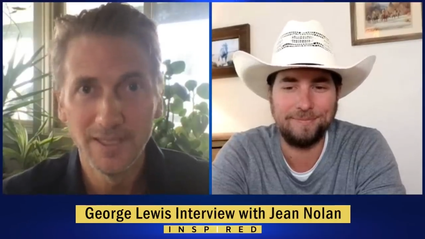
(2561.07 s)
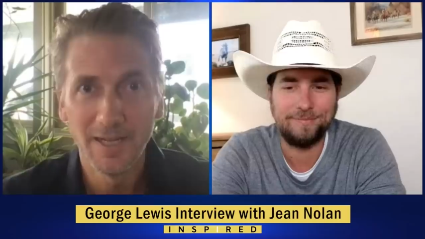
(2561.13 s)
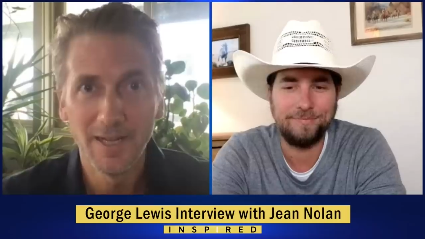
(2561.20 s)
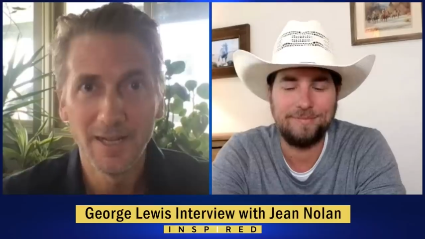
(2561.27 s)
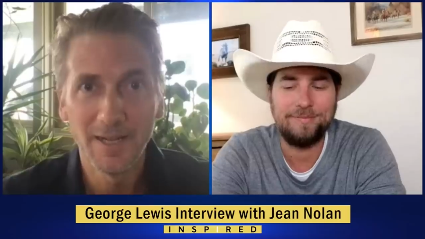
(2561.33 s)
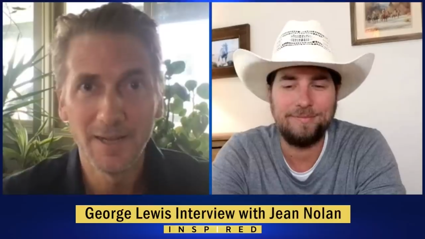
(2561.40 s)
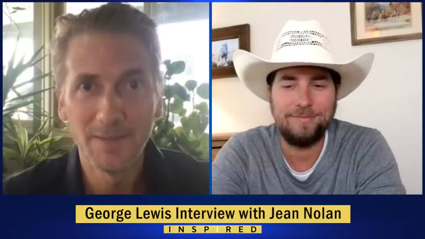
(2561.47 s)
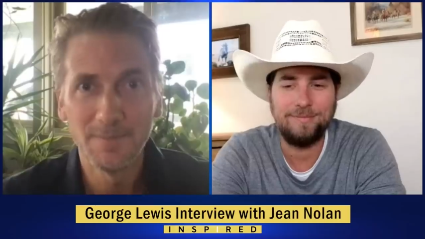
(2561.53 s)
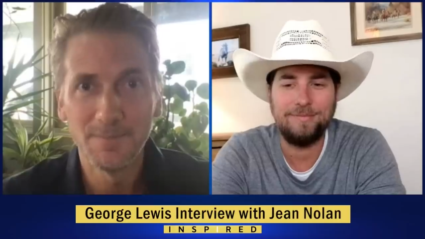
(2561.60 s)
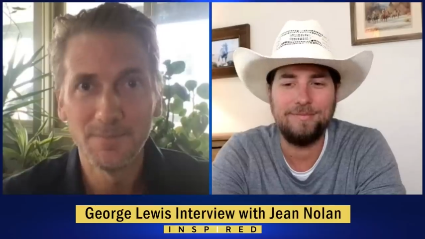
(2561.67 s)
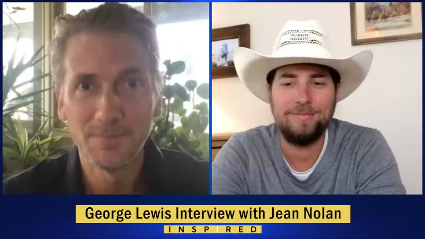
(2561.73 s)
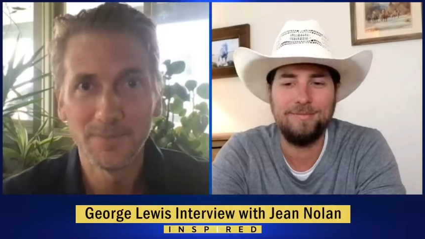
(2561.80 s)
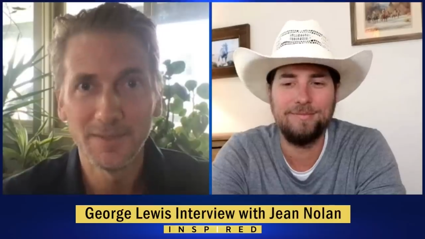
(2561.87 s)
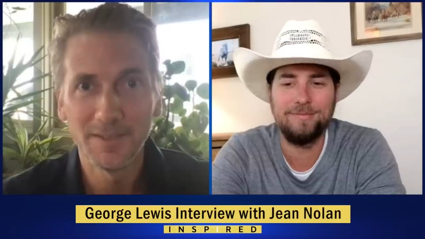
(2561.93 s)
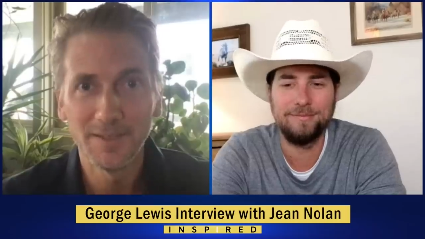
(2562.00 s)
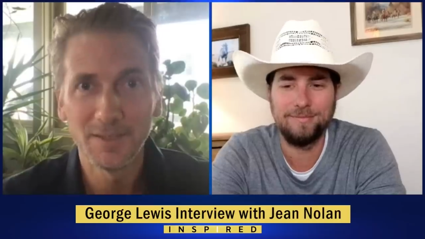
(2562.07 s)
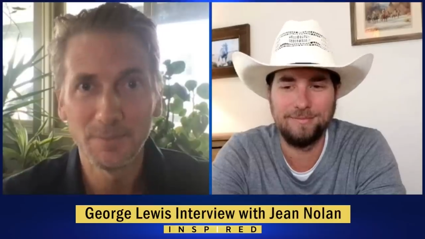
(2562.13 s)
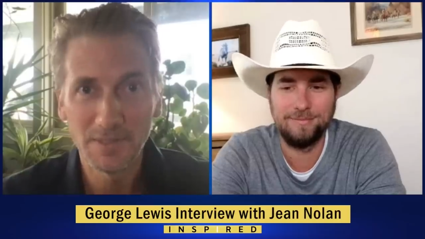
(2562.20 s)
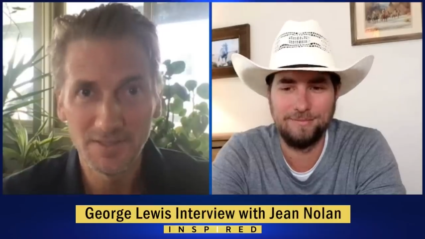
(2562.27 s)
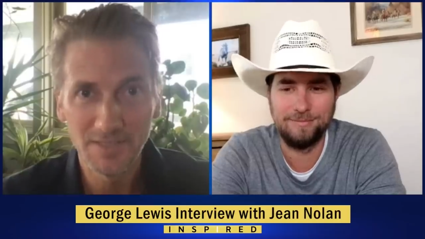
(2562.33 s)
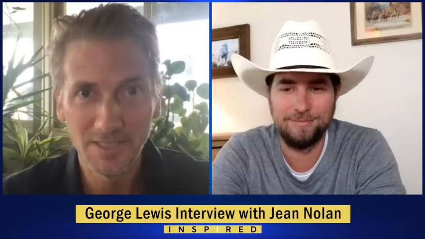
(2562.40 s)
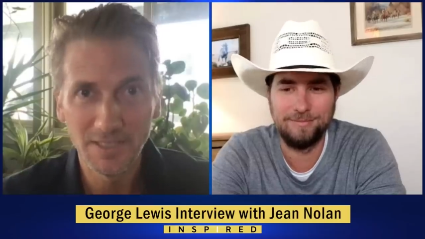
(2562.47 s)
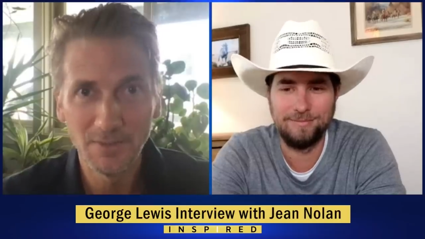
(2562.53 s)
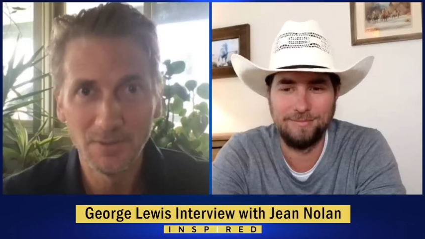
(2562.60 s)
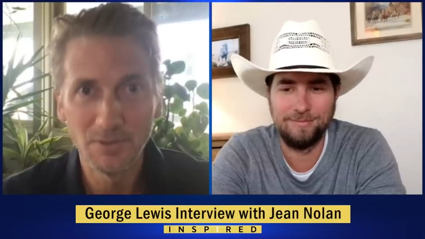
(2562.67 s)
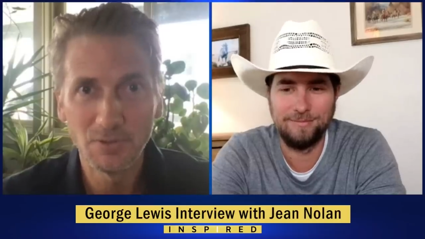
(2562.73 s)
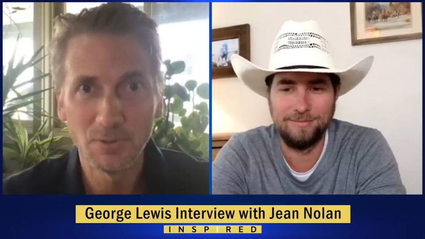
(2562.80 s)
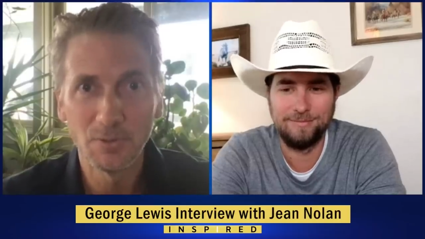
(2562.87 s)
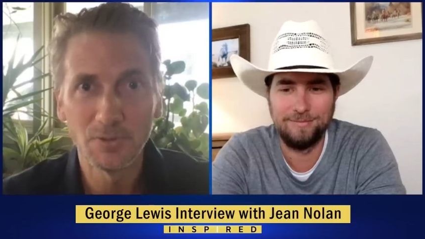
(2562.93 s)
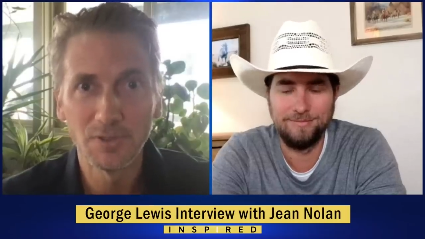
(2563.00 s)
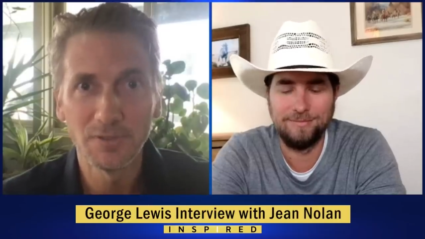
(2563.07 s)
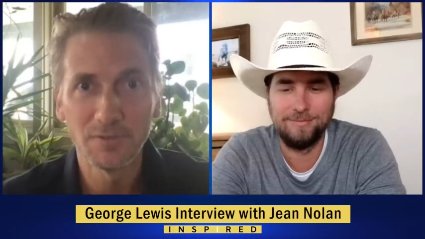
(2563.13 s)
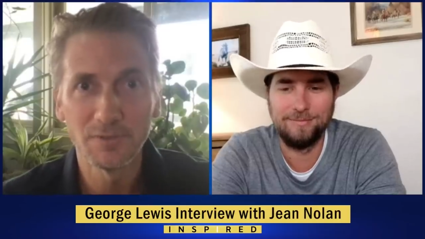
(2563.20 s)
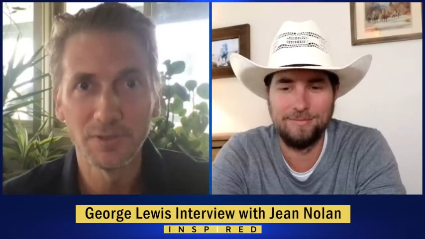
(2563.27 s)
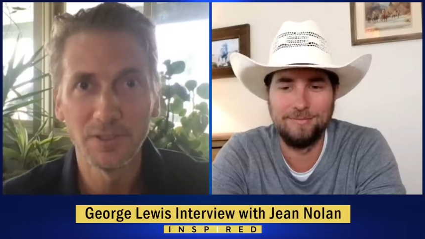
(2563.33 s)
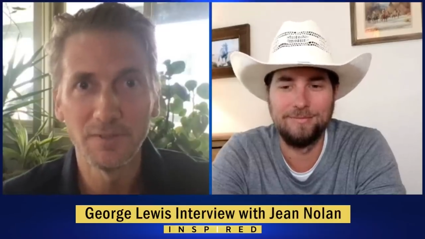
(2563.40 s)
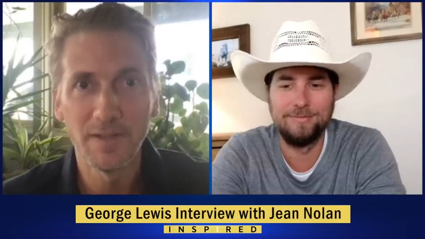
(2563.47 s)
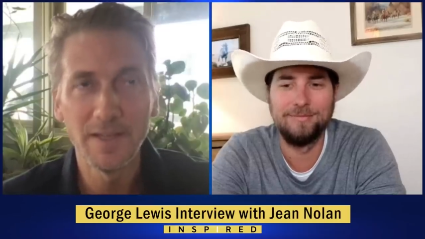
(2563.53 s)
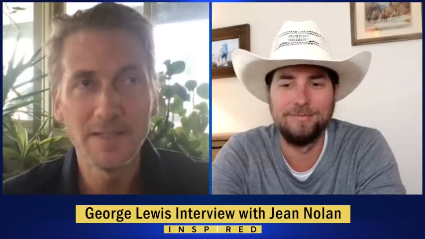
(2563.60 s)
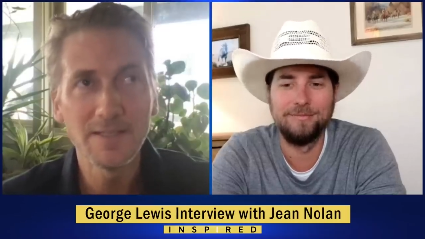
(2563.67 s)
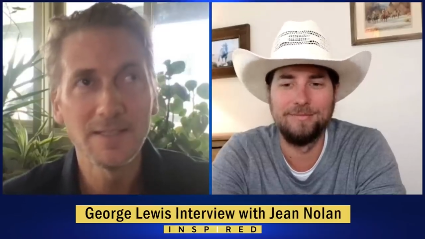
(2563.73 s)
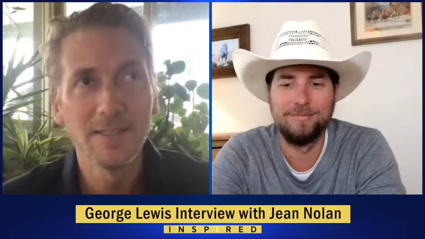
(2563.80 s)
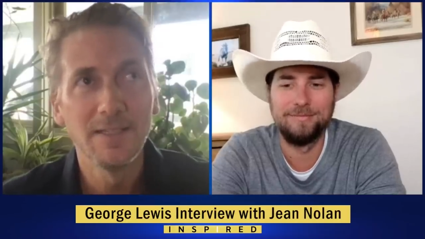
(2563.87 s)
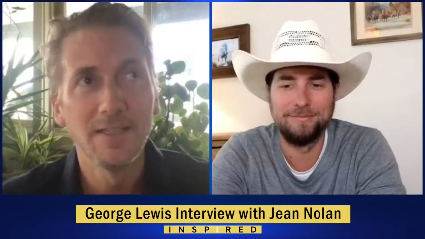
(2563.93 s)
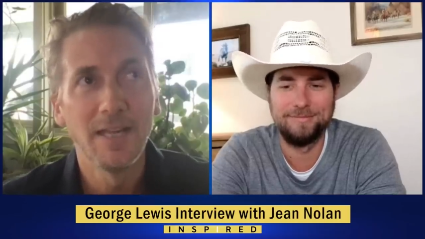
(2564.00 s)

Speaker 1: Um, I'll be seeing you in Georgia for an event,